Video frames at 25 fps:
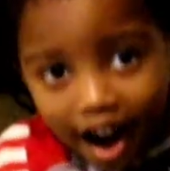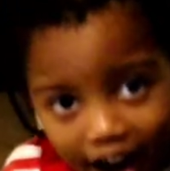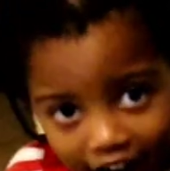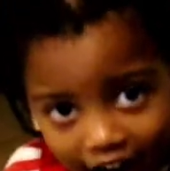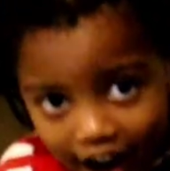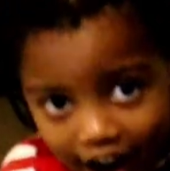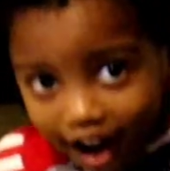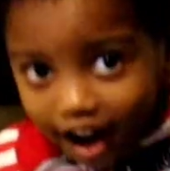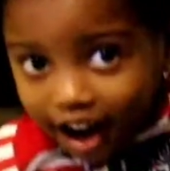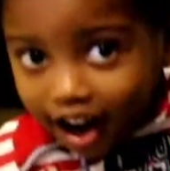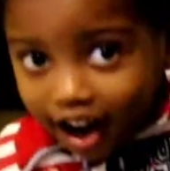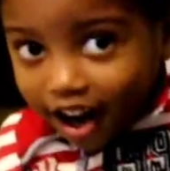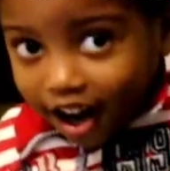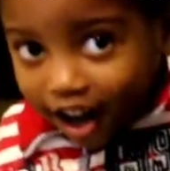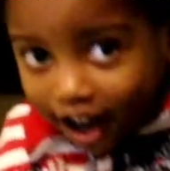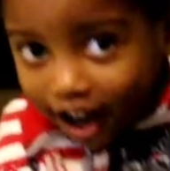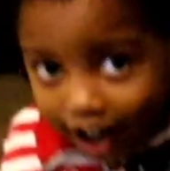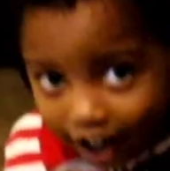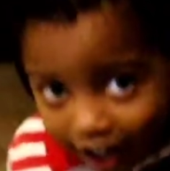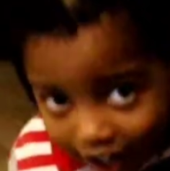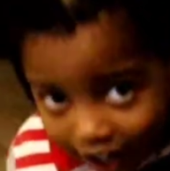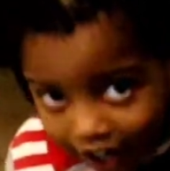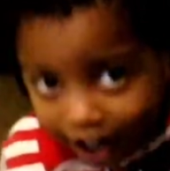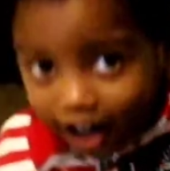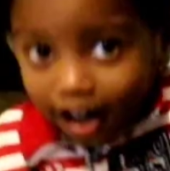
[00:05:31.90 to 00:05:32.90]
Stop shouting.
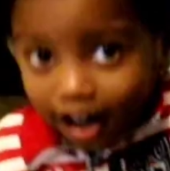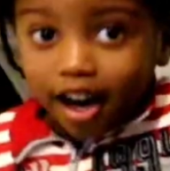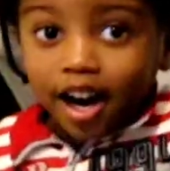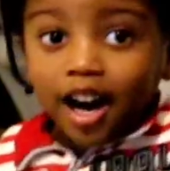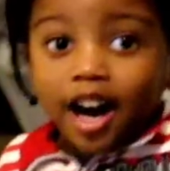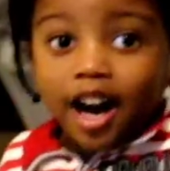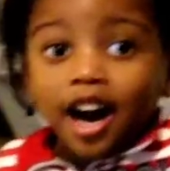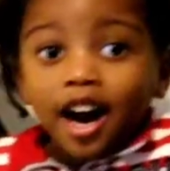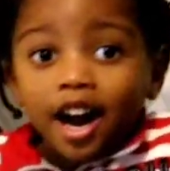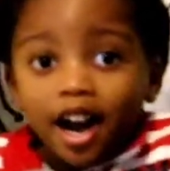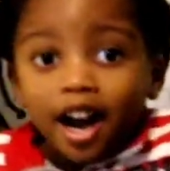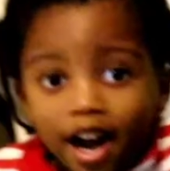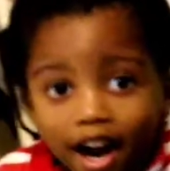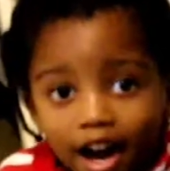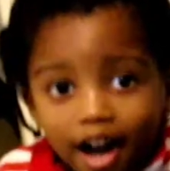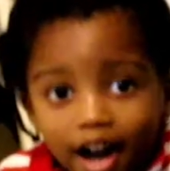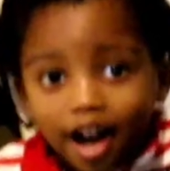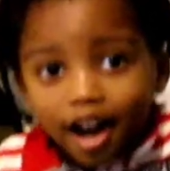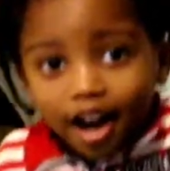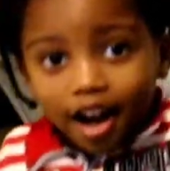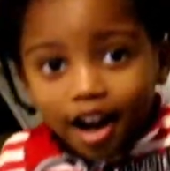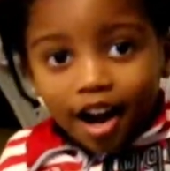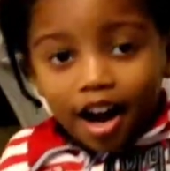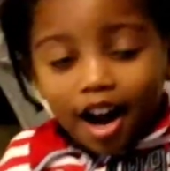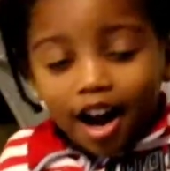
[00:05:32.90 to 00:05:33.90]
Don't
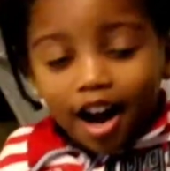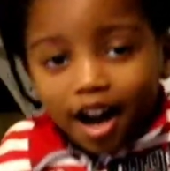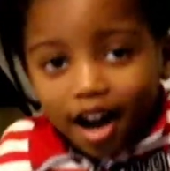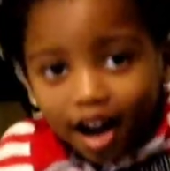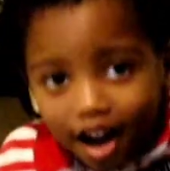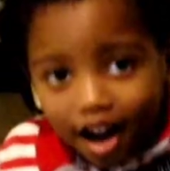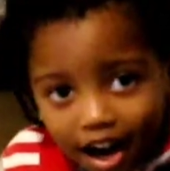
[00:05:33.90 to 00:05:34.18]
shout.